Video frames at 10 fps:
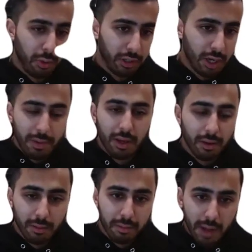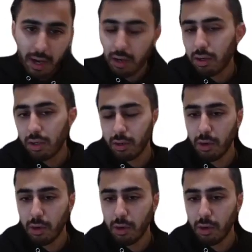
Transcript: we shipping better?